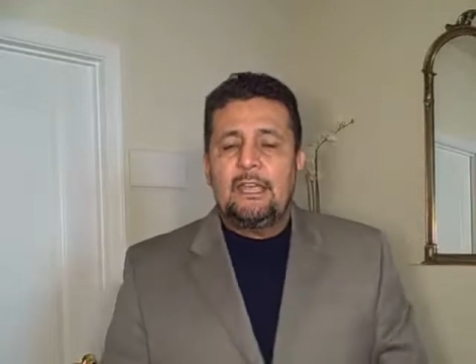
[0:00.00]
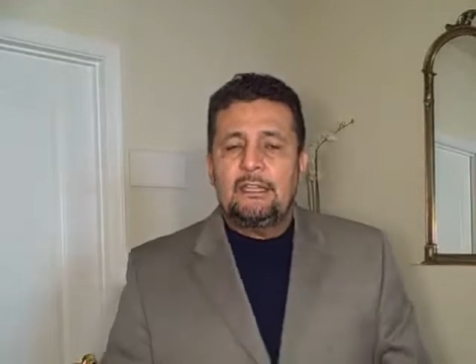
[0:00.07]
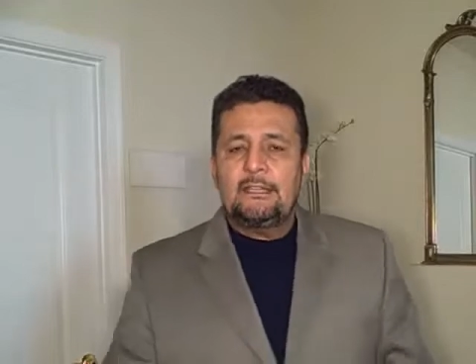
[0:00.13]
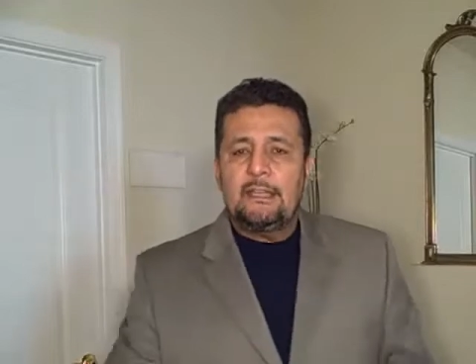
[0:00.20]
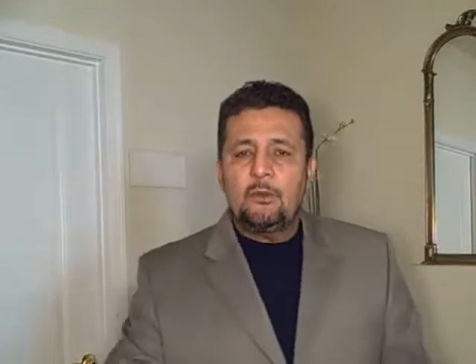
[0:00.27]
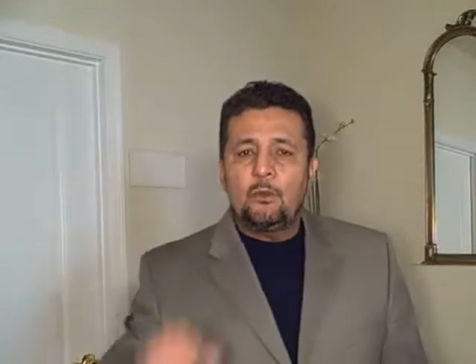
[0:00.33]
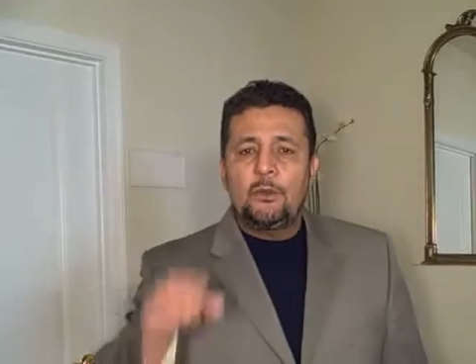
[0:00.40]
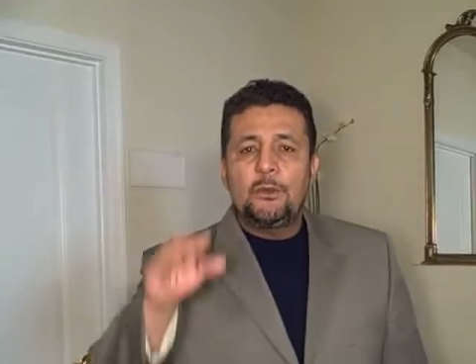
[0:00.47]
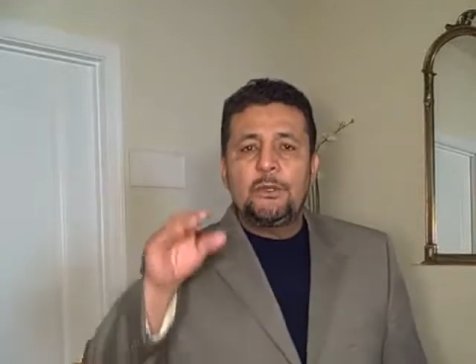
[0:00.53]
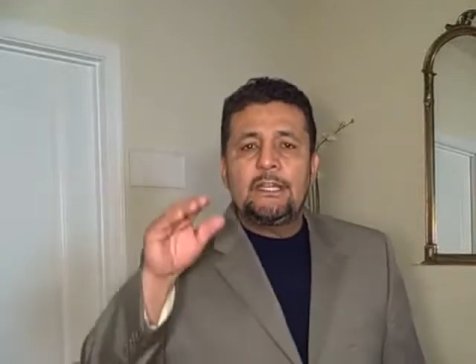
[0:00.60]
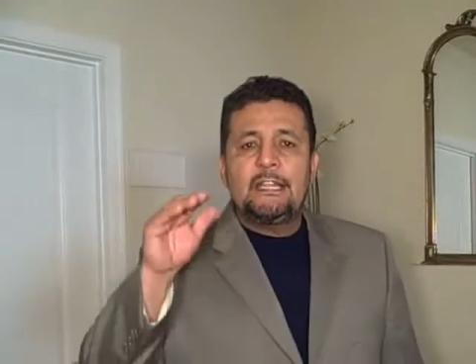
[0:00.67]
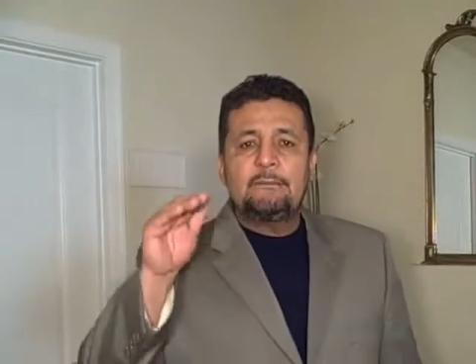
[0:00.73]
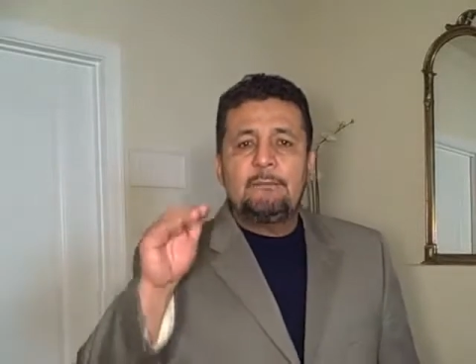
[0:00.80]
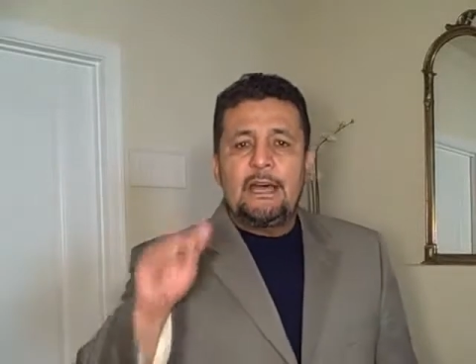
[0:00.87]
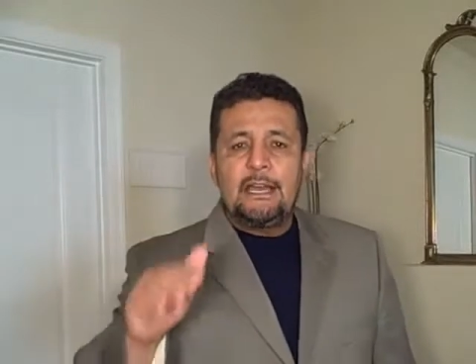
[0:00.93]
and then we
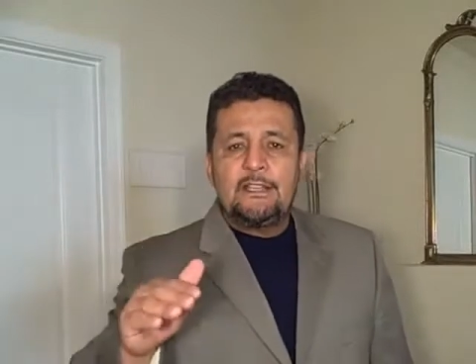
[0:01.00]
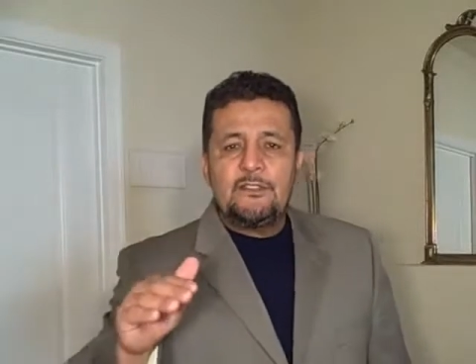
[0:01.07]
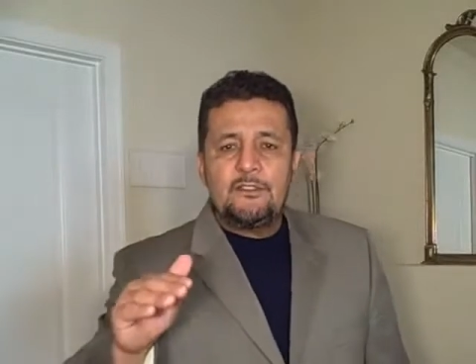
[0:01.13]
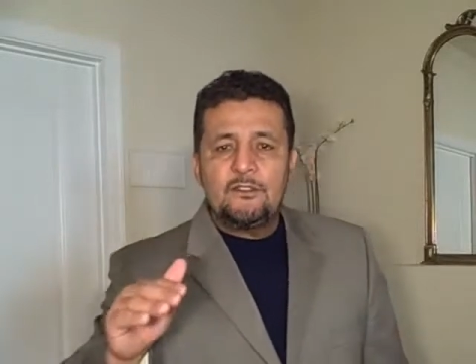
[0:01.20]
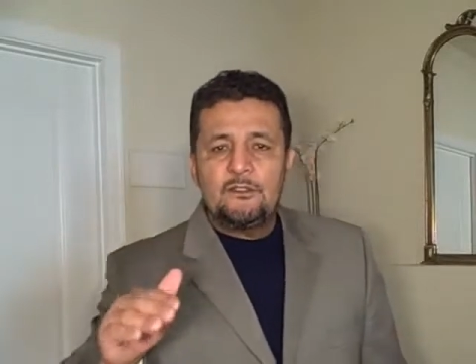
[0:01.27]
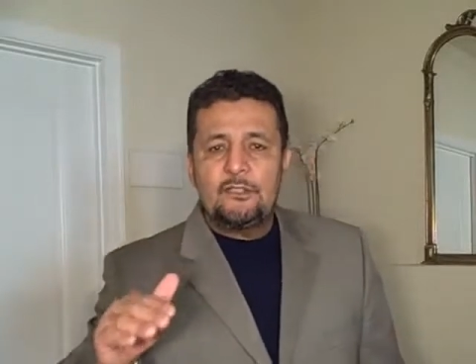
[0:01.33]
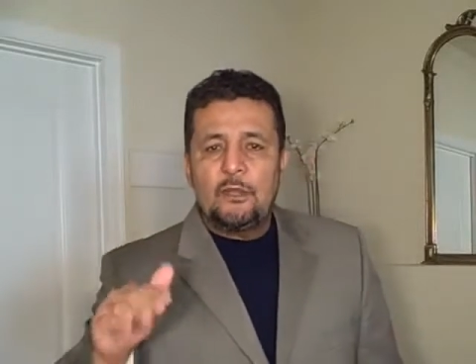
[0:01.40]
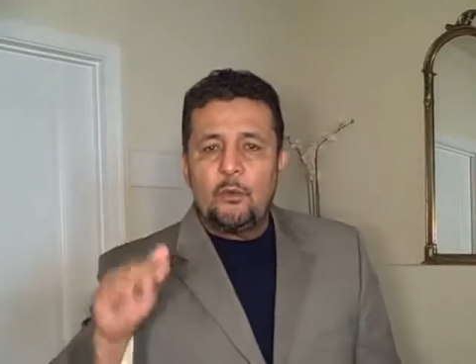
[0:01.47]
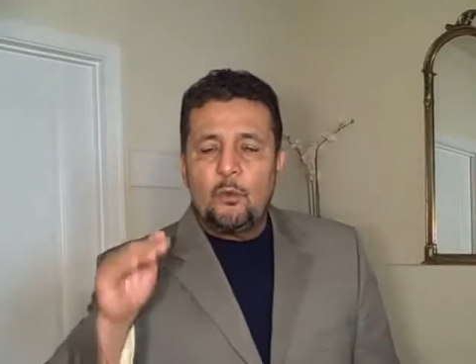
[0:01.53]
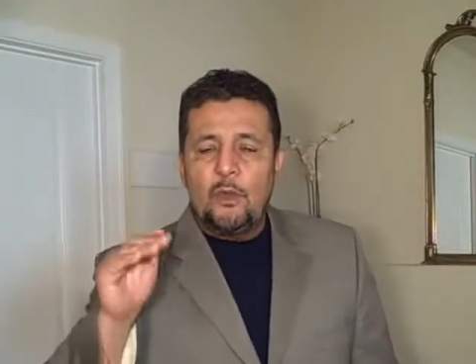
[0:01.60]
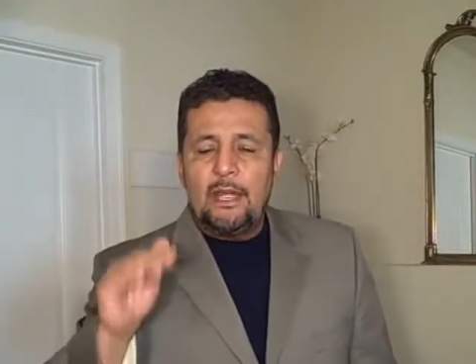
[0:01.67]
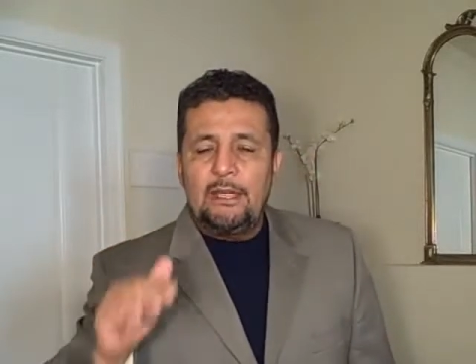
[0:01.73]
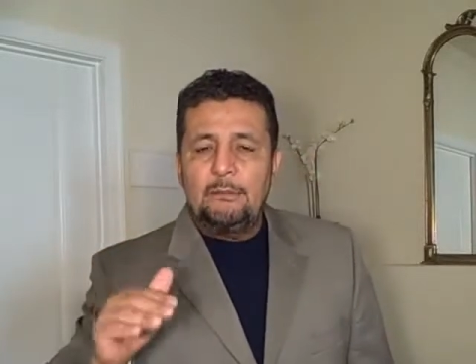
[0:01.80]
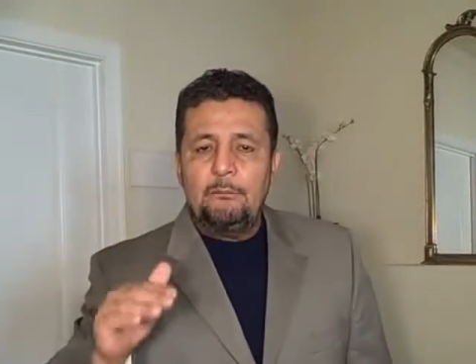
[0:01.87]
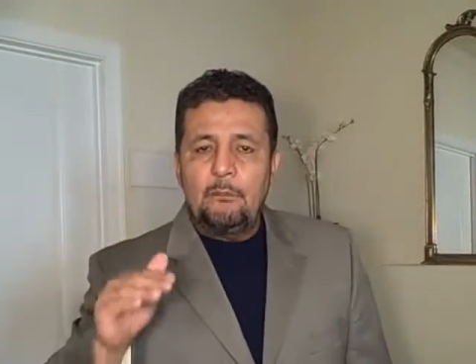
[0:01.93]
will advise you the
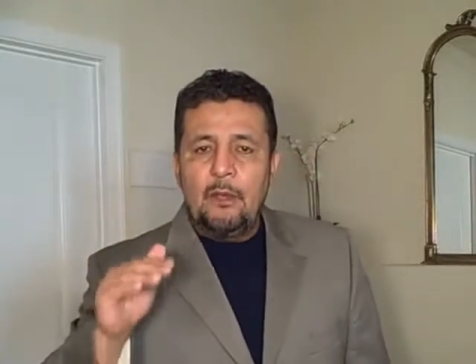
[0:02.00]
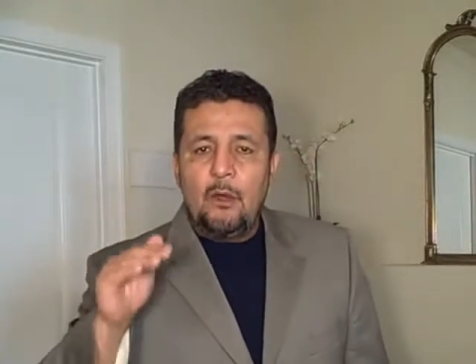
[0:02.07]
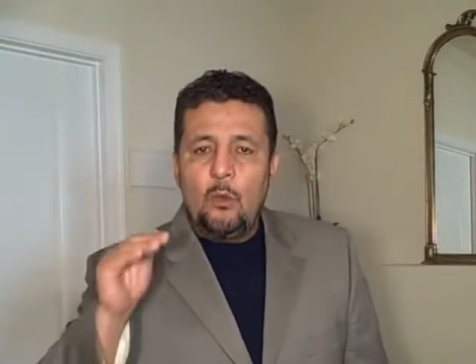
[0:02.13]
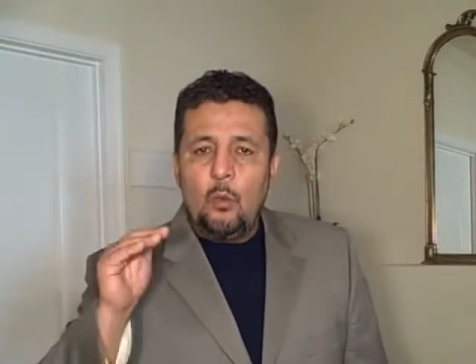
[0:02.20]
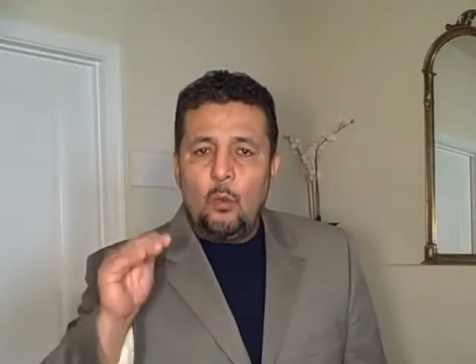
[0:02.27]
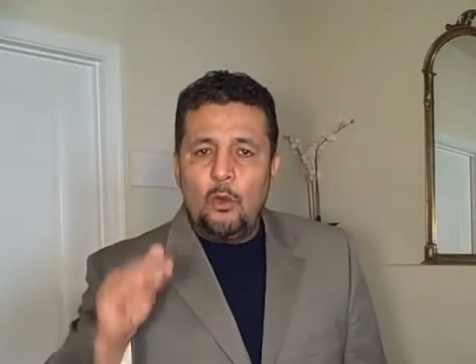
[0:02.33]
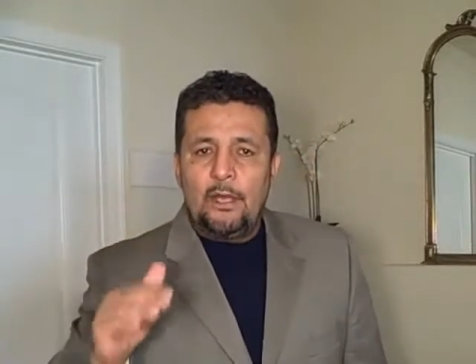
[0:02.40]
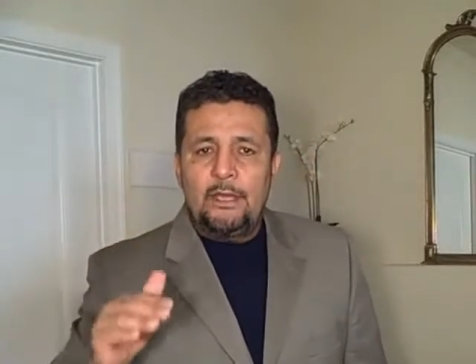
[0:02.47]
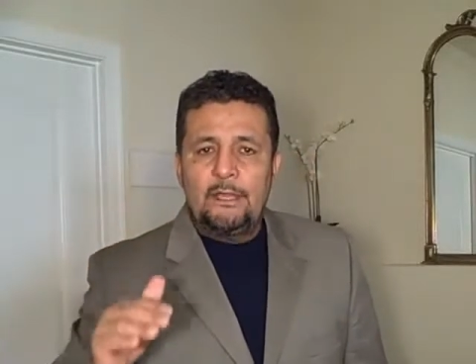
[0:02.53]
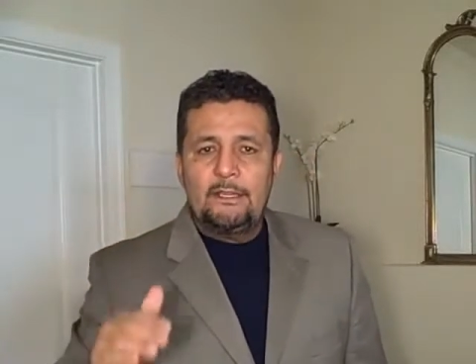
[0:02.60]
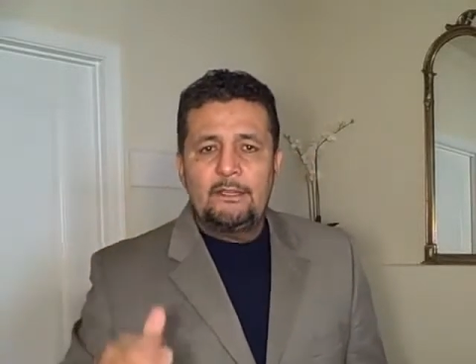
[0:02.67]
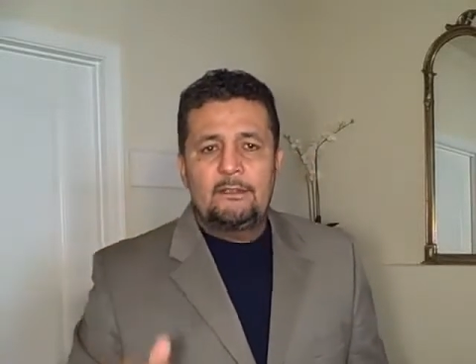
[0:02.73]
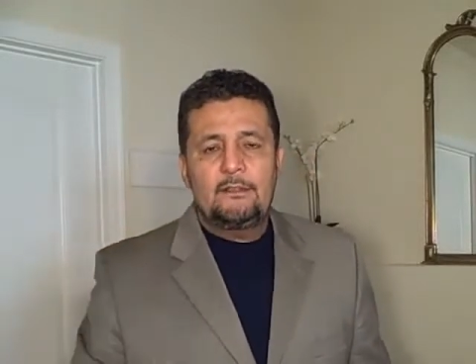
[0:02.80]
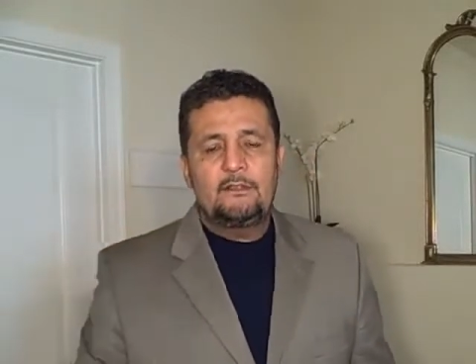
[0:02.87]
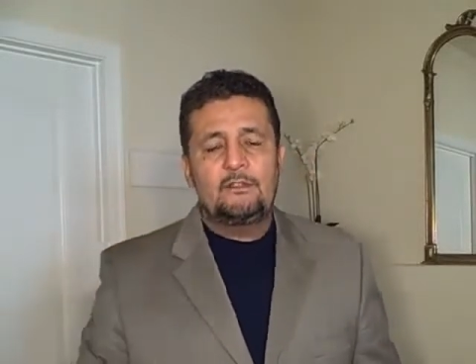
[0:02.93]
right
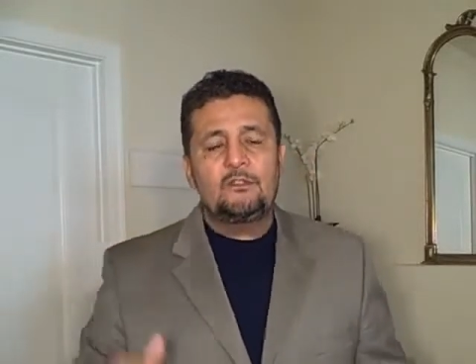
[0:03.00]
way